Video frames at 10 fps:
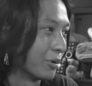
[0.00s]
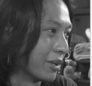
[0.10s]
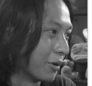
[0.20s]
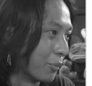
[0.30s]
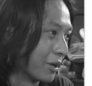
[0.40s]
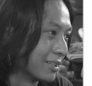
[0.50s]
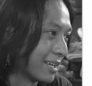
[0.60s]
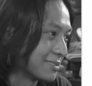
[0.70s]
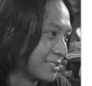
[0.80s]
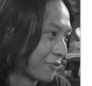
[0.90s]
But you
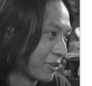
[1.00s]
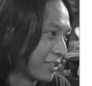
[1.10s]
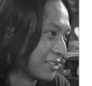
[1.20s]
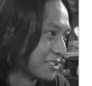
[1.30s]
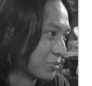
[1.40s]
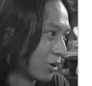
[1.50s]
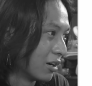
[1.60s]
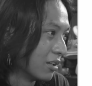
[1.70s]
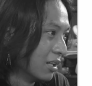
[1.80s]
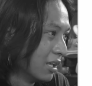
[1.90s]
guys came here for
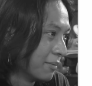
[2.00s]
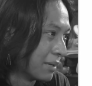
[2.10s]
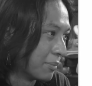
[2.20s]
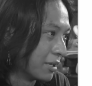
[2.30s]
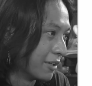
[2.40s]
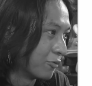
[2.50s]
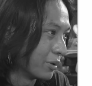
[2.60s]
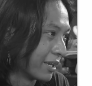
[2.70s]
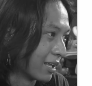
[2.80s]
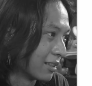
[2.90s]
the Streamer.bot Starter
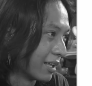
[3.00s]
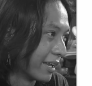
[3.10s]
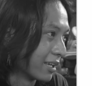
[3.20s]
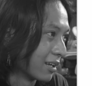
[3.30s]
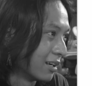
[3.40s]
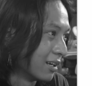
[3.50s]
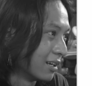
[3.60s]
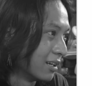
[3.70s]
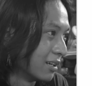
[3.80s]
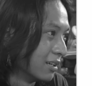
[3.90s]
Pack,
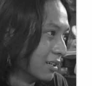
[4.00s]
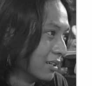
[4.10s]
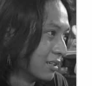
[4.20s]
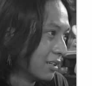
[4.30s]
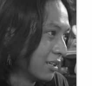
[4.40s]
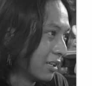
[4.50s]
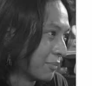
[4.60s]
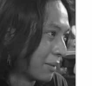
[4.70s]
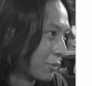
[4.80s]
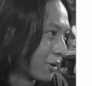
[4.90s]
so we're gonna
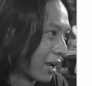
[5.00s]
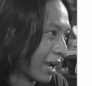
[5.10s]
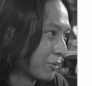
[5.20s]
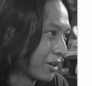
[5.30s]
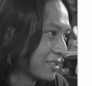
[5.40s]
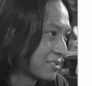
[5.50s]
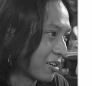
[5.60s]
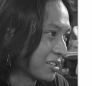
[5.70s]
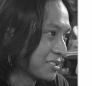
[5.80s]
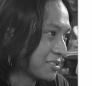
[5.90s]
focus on that one today.